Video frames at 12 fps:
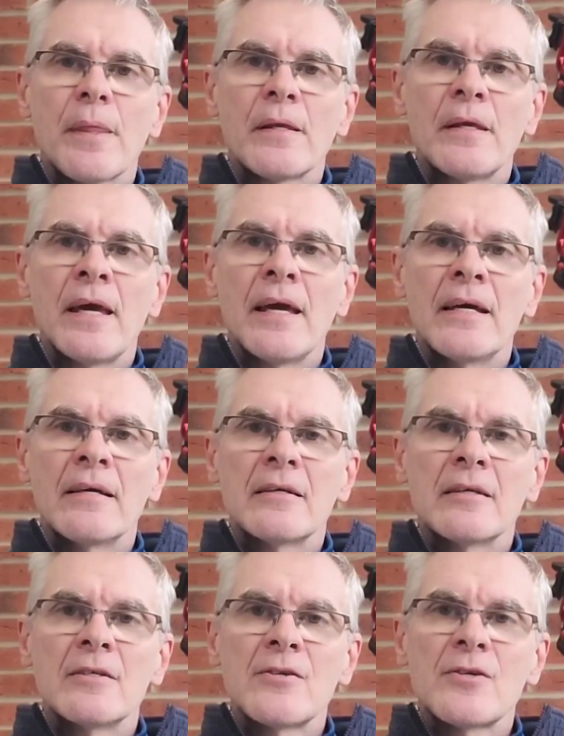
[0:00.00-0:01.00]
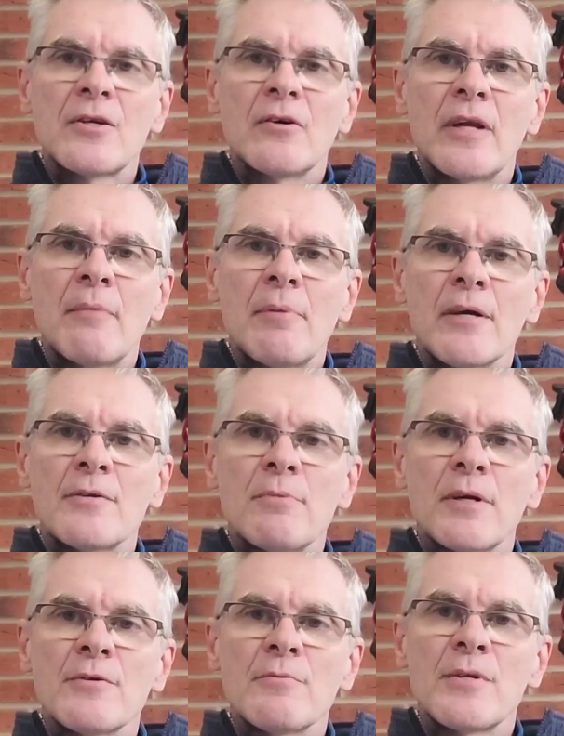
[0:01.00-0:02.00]
yeah StarNet++ Plus
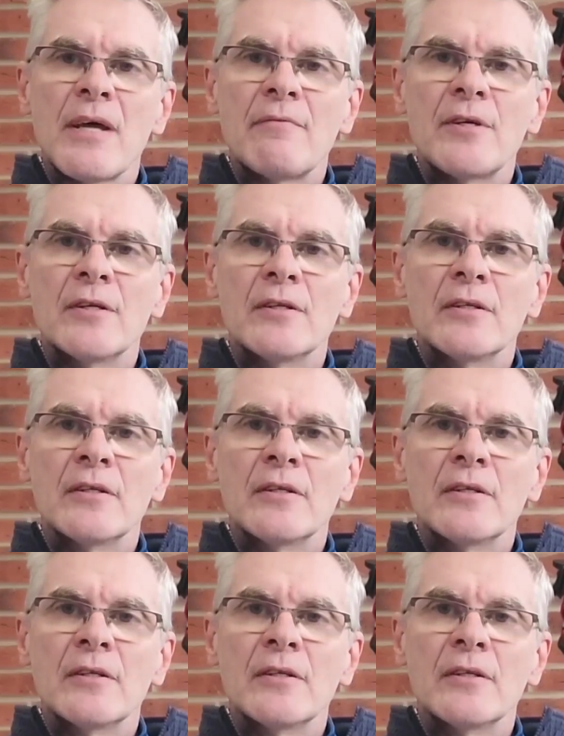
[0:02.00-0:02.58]
Plus was having a,